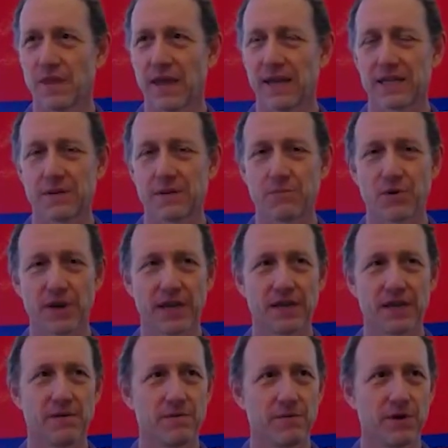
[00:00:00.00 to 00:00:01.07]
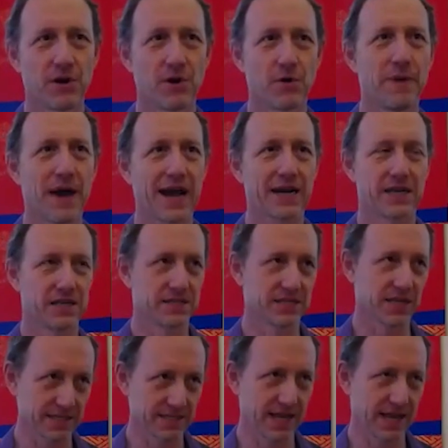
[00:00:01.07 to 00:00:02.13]
And to bring it, you know, back to
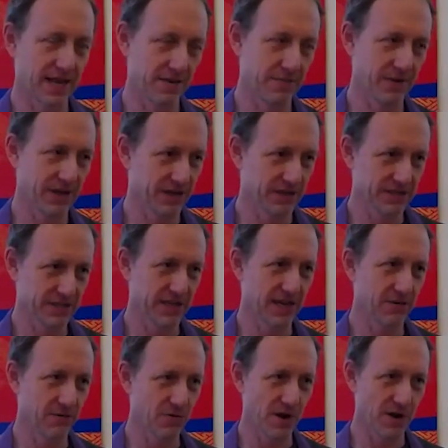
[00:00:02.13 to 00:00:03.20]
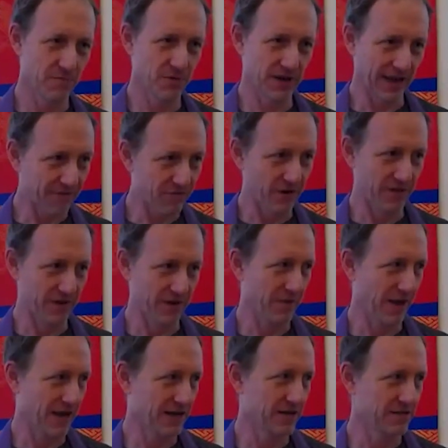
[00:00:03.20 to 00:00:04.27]
Zazen, because I want to bring everything
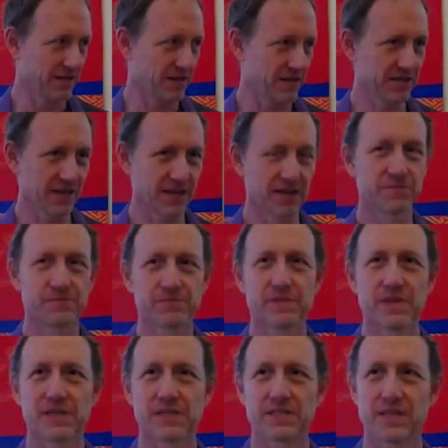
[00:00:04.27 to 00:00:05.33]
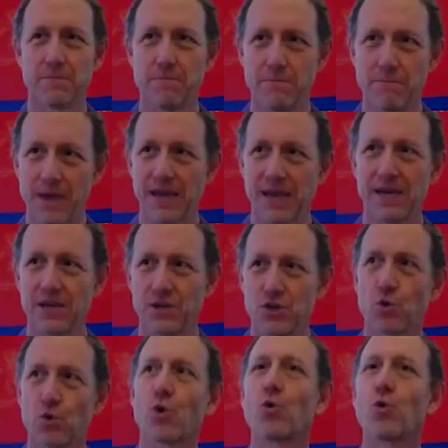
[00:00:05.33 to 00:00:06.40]
back to Zazen. It's the main
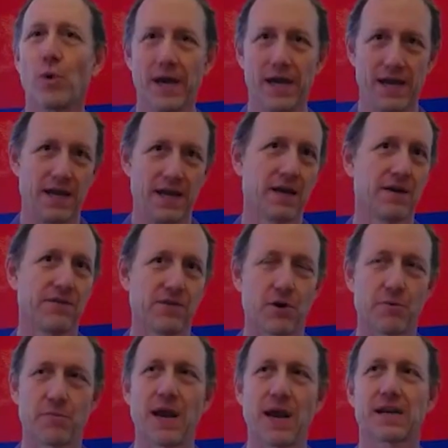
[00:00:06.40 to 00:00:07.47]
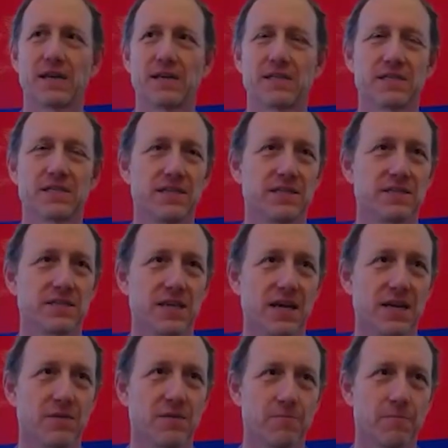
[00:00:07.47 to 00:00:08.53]
doorway of our practice in Zen,
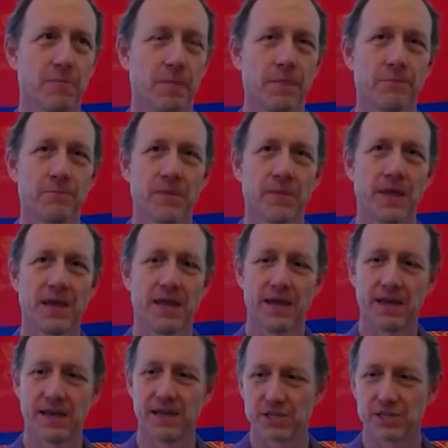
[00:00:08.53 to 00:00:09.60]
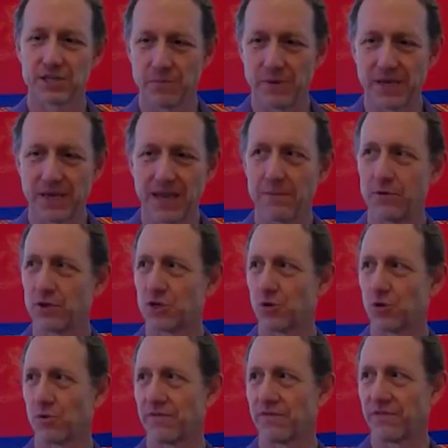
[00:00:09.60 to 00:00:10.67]
is to be able to
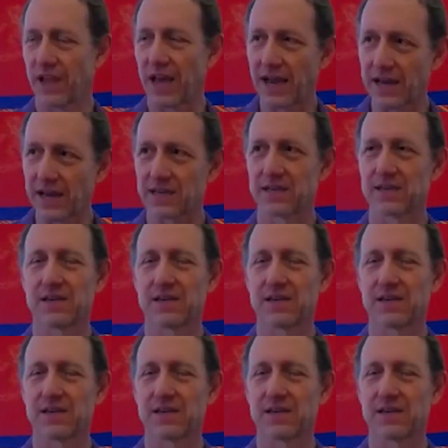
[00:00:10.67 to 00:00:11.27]
reflect